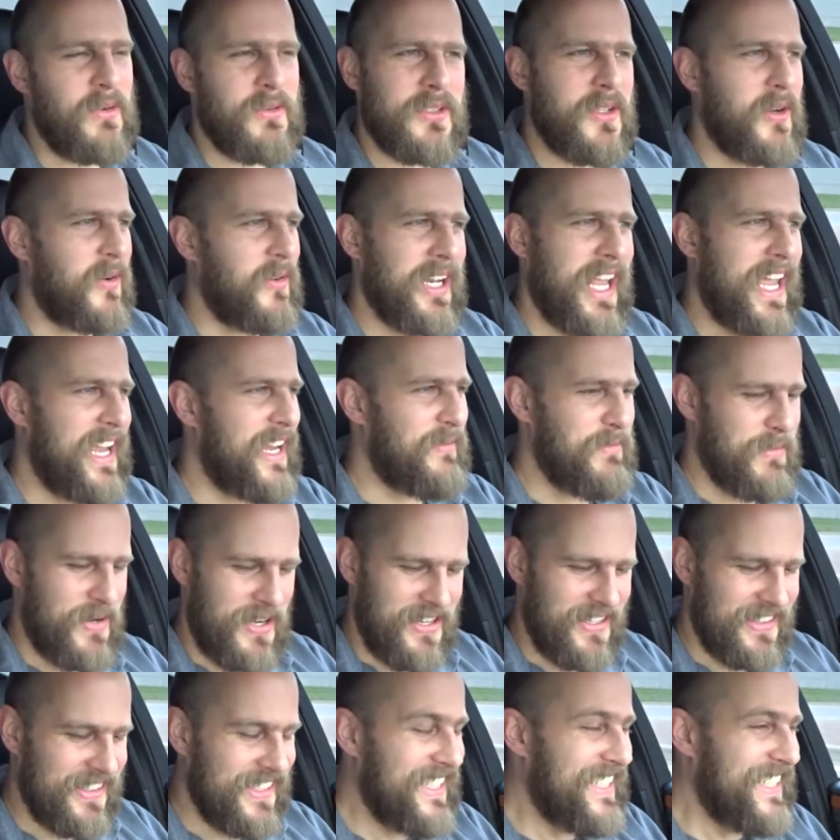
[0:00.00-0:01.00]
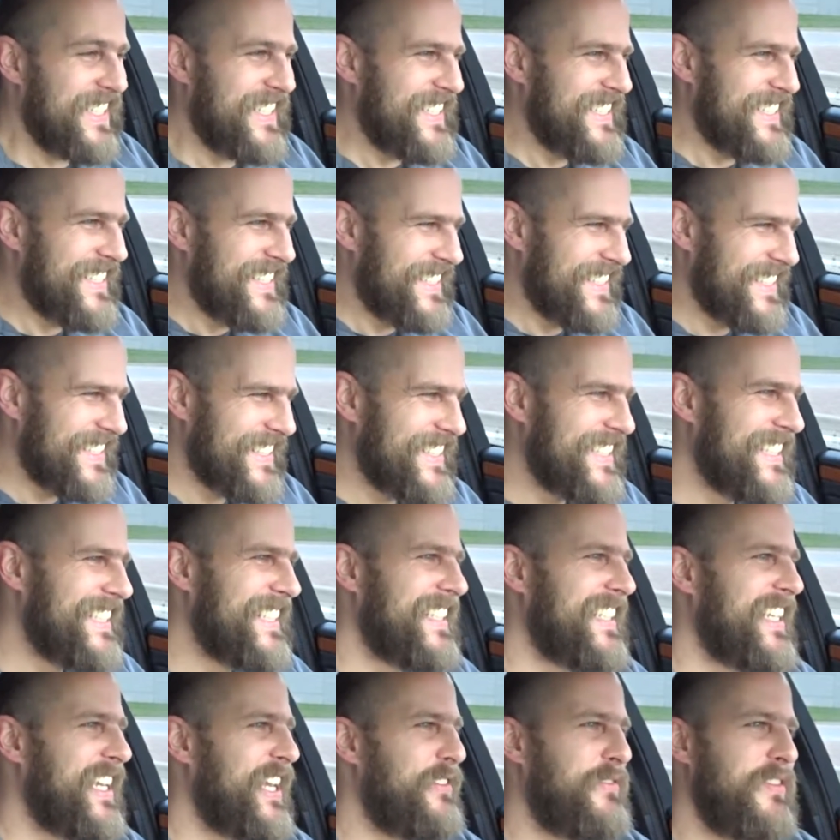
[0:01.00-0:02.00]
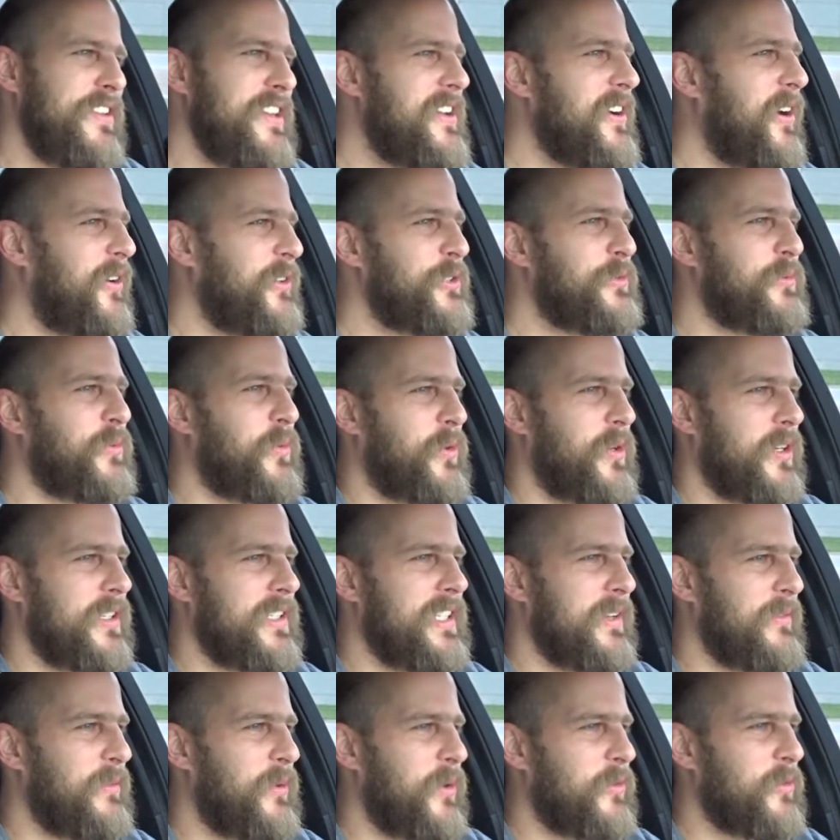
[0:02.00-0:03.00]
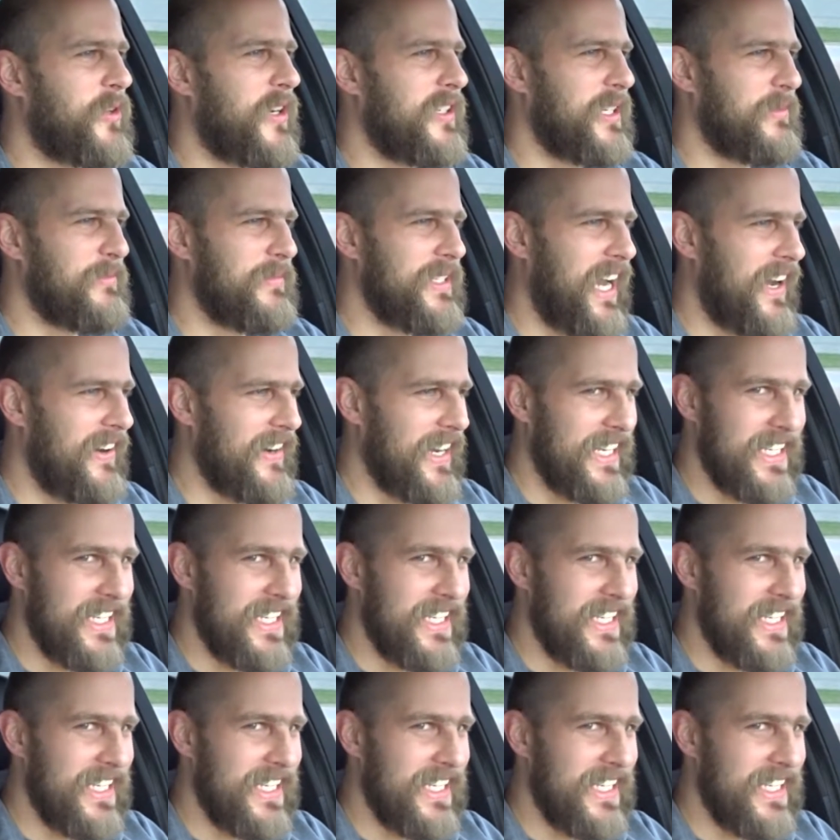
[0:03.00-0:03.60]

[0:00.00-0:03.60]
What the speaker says: Don't egg him on. If he goes for it, then we'll run him down